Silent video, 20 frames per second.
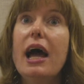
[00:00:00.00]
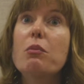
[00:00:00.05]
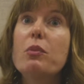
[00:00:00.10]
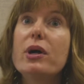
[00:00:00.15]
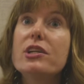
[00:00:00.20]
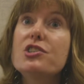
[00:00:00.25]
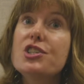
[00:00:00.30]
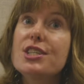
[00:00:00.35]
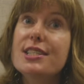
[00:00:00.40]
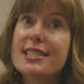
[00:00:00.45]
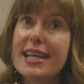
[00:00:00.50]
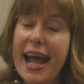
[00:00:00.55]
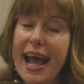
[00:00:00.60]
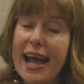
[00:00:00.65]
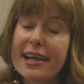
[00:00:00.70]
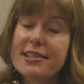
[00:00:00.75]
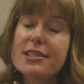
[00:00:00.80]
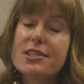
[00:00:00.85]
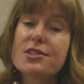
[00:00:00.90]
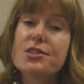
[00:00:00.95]
And when she's
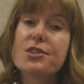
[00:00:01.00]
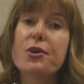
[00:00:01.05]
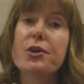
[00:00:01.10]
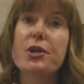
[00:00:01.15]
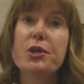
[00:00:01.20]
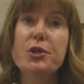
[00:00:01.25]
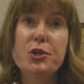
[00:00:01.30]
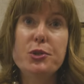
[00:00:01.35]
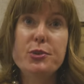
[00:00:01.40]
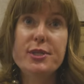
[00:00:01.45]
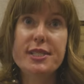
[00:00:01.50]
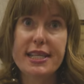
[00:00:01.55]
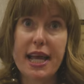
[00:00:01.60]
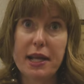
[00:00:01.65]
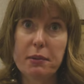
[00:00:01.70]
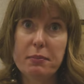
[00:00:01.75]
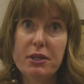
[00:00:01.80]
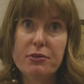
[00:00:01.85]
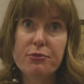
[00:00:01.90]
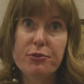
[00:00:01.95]
asked to start a new
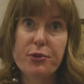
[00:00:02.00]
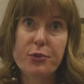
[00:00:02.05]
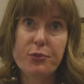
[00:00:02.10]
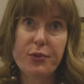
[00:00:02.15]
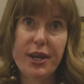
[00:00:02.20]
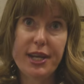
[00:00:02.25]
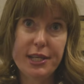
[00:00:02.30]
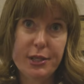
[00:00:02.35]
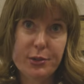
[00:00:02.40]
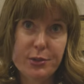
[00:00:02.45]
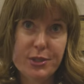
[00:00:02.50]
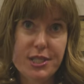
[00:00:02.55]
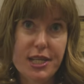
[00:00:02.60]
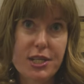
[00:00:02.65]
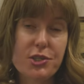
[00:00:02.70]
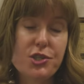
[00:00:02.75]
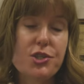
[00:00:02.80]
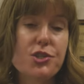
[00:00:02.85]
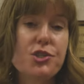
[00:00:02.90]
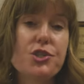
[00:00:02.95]
segment for the radio
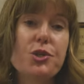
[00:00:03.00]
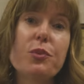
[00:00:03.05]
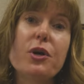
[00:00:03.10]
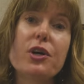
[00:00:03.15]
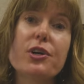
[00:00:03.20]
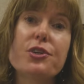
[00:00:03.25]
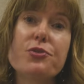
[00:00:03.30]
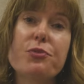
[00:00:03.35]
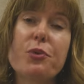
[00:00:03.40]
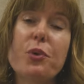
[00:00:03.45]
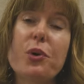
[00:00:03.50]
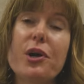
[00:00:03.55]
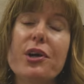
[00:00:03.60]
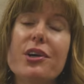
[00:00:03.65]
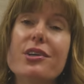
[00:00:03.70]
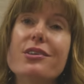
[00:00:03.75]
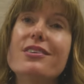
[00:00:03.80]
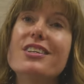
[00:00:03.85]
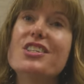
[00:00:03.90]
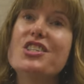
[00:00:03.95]
station she works
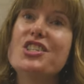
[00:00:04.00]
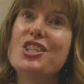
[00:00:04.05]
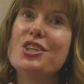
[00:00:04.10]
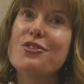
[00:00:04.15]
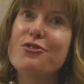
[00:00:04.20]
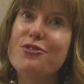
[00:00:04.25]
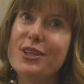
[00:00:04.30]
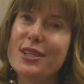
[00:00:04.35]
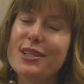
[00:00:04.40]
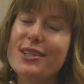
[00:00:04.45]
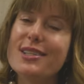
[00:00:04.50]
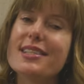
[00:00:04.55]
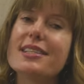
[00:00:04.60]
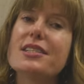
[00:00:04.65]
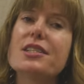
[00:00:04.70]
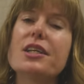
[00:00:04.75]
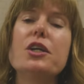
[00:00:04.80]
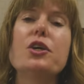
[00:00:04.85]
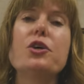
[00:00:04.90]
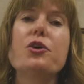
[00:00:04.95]
for, she feels
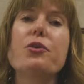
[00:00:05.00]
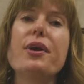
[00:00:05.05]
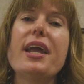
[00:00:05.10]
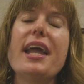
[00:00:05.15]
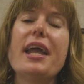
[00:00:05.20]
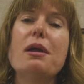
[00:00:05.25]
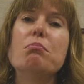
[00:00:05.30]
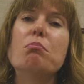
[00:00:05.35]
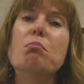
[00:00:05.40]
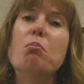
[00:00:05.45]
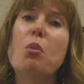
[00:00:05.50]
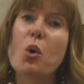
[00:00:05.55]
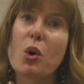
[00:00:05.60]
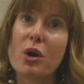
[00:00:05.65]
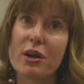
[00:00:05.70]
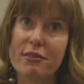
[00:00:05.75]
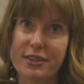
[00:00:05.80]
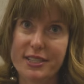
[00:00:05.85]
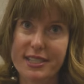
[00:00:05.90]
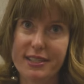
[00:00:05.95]
it's going to create
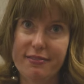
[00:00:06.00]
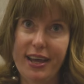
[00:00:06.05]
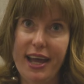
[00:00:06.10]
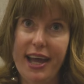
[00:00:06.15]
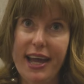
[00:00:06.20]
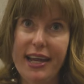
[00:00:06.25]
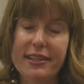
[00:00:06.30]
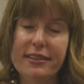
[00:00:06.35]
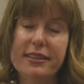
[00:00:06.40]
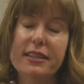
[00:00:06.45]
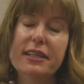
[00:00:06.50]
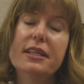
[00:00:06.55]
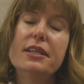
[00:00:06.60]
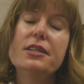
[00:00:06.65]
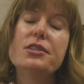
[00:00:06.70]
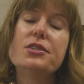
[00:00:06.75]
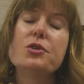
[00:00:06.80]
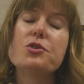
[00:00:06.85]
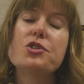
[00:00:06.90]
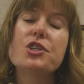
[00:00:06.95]
more of a divide.
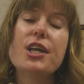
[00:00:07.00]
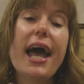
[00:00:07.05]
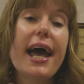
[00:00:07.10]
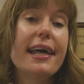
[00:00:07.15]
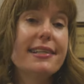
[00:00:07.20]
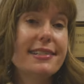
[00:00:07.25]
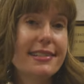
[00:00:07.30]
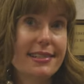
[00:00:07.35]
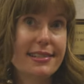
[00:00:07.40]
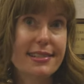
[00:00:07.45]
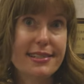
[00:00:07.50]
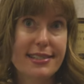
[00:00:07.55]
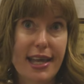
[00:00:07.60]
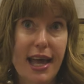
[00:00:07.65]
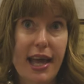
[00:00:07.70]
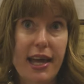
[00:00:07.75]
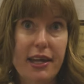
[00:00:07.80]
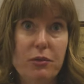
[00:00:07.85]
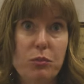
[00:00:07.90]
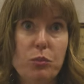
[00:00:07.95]
So she has to
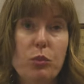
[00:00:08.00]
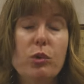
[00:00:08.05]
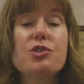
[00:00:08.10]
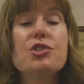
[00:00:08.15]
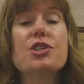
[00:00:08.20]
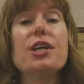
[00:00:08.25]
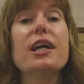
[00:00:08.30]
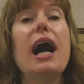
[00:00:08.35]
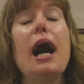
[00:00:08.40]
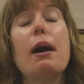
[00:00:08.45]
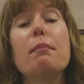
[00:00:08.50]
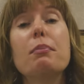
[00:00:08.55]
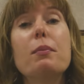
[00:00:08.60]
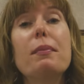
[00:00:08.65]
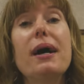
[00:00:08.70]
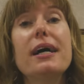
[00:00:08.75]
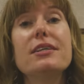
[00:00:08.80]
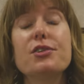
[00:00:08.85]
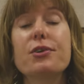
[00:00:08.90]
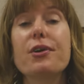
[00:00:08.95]
decide will she
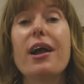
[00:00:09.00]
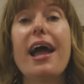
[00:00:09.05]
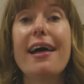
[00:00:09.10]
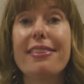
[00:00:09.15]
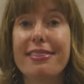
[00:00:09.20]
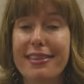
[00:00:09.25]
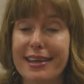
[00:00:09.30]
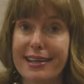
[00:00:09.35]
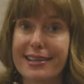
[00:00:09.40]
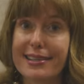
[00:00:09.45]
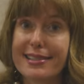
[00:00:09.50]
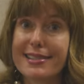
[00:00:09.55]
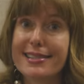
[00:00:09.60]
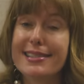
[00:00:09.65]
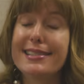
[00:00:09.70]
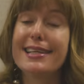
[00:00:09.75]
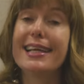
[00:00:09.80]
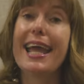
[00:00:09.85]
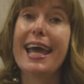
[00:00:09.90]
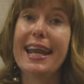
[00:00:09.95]
compromise her ethics
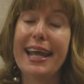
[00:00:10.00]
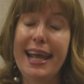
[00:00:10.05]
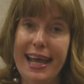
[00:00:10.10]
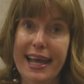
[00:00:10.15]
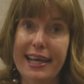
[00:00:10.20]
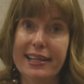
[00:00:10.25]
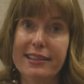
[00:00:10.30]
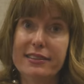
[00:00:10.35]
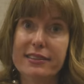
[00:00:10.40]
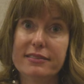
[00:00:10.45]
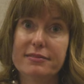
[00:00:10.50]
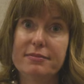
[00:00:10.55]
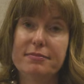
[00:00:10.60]
to get ahead?